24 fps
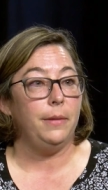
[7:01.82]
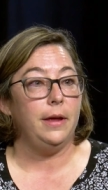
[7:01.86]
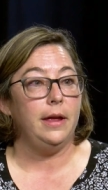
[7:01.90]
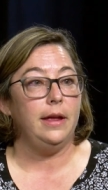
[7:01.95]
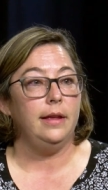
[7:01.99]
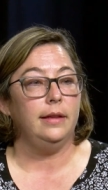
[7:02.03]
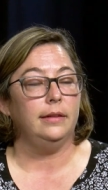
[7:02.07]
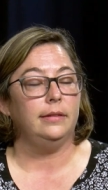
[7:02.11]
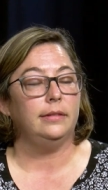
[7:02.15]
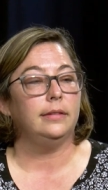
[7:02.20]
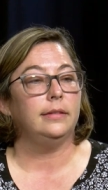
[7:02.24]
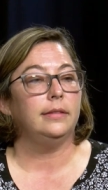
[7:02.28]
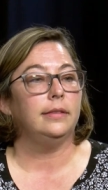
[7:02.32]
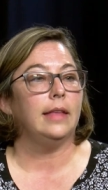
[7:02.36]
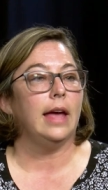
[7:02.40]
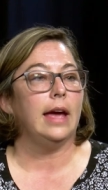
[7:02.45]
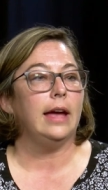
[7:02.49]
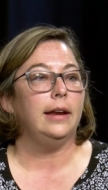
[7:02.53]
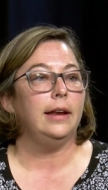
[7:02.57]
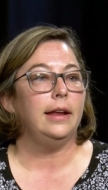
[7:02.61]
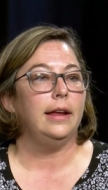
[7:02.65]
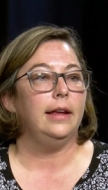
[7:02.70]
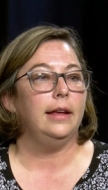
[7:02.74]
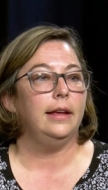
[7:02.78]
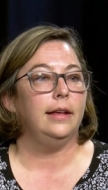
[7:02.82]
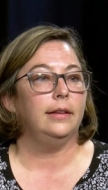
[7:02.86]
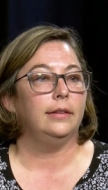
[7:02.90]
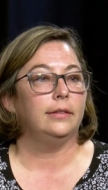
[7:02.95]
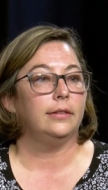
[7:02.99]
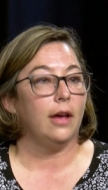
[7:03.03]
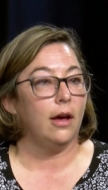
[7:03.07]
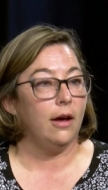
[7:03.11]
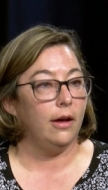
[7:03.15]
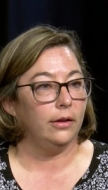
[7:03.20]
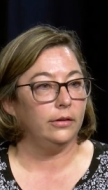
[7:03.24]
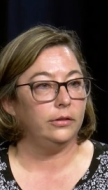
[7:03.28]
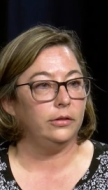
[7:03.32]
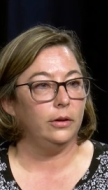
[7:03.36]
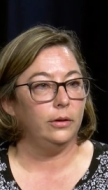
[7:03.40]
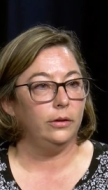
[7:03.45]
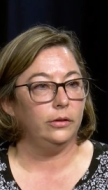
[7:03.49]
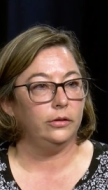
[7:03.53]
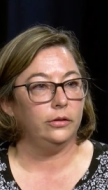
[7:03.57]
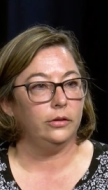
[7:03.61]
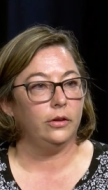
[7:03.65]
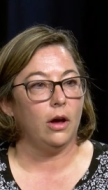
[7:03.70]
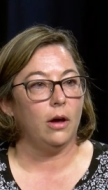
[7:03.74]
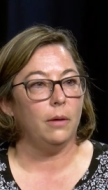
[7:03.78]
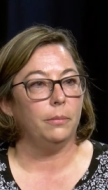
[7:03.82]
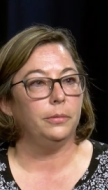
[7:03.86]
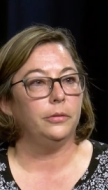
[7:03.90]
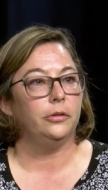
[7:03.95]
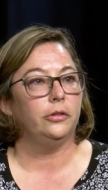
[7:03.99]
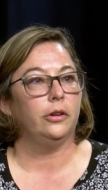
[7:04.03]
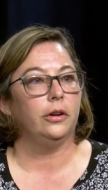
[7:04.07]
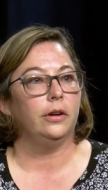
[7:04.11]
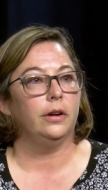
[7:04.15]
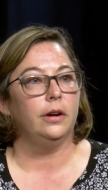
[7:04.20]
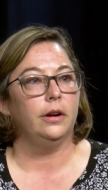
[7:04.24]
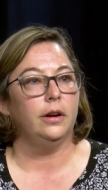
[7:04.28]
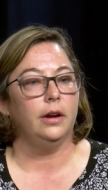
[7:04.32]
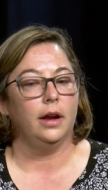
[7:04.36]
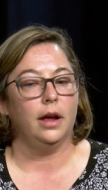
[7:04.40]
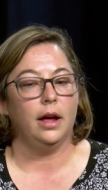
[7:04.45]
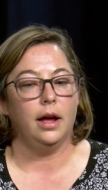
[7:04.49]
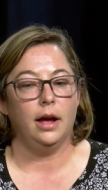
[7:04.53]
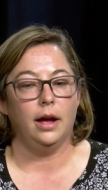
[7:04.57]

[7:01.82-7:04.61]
piece, that is also a sculpture.